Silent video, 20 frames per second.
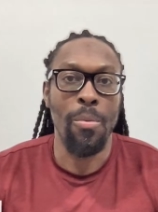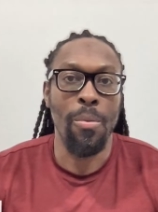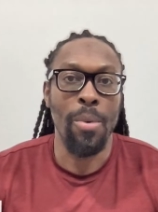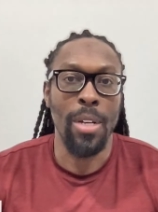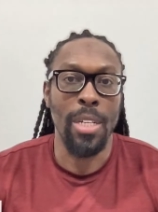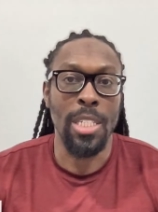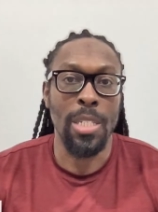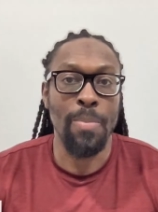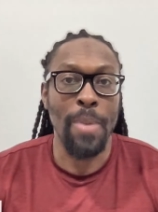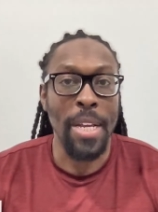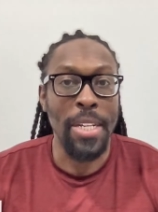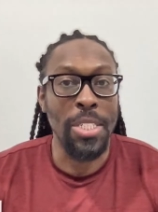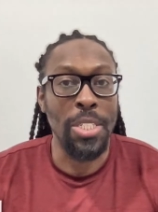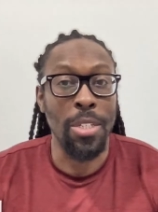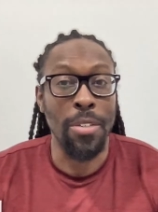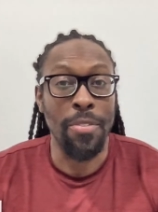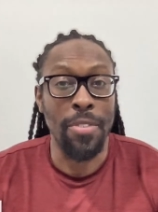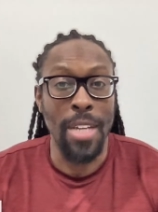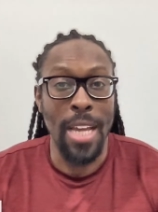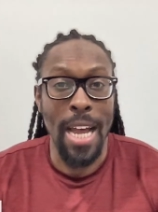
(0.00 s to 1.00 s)

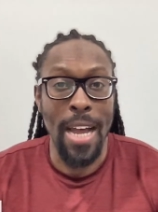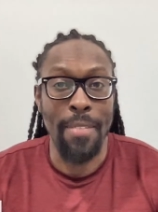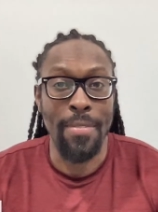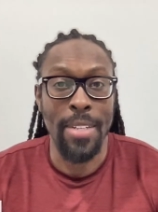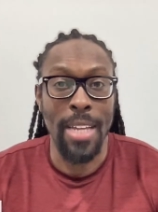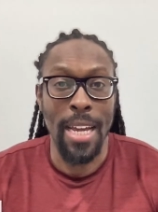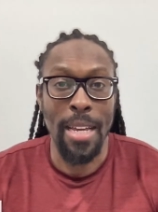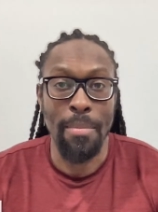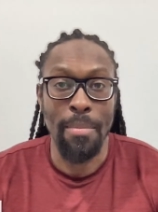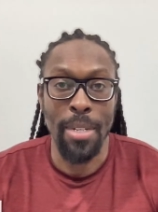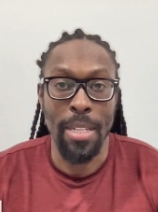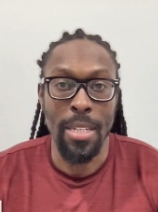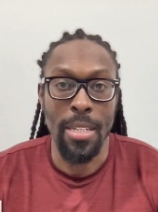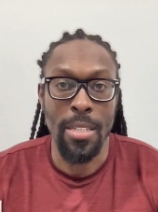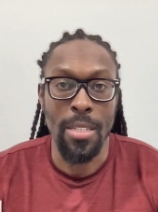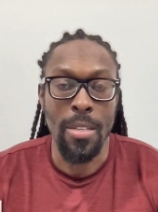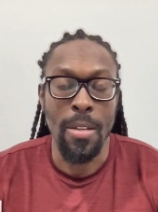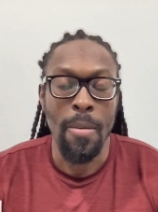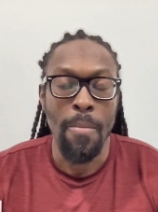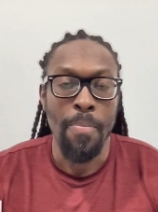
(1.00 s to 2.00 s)
especially if you have
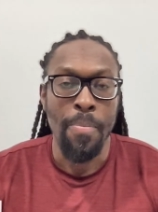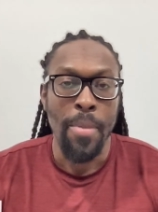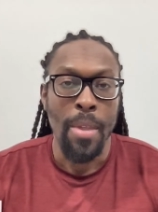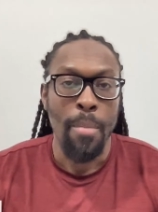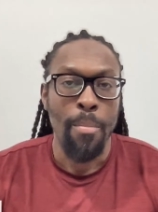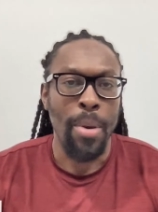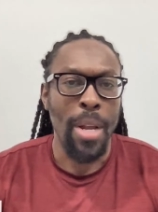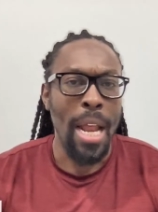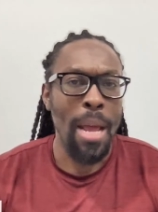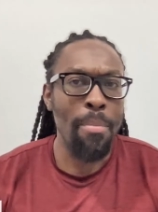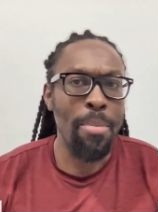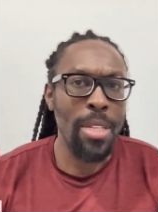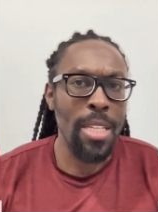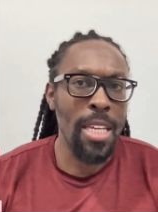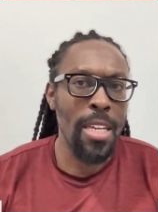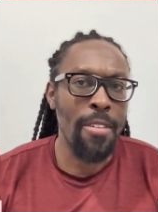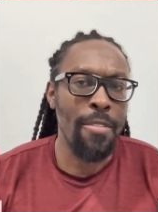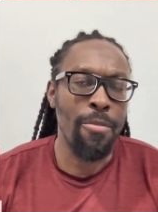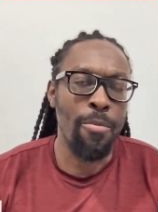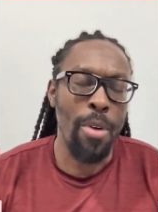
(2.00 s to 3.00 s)
diabetes. But I
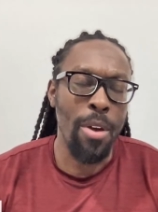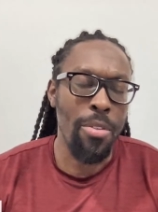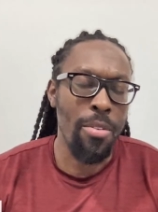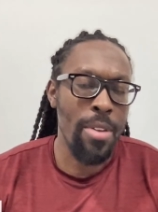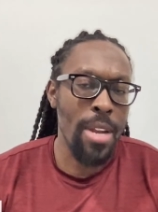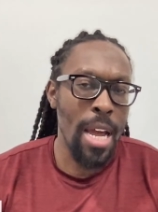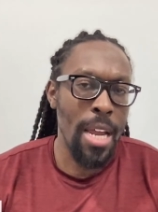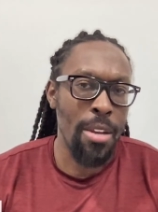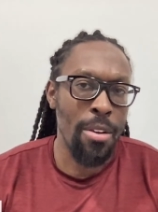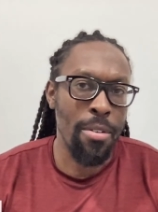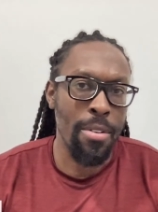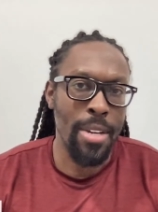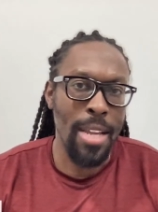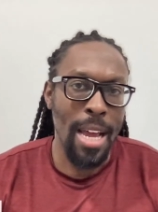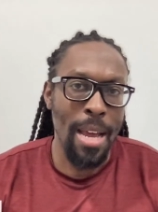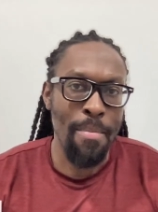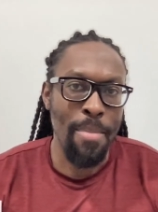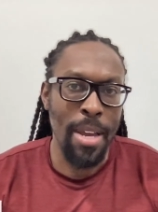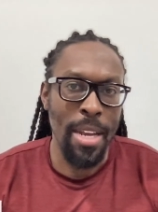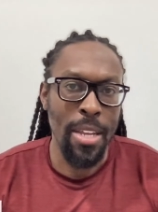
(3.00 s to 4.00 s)
believe whether or not you're a
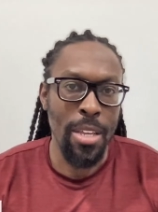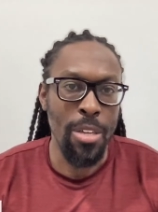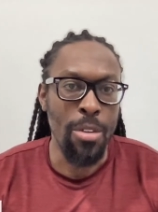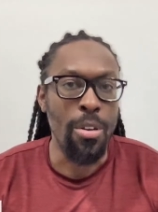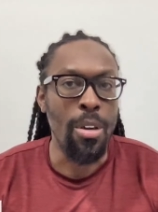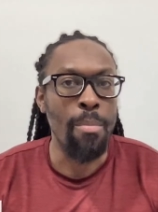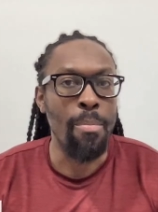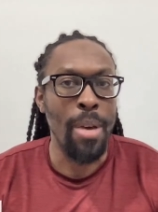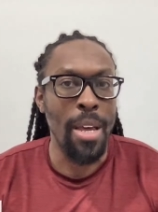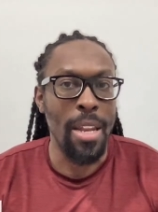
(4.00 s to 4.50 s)
diabetic, you could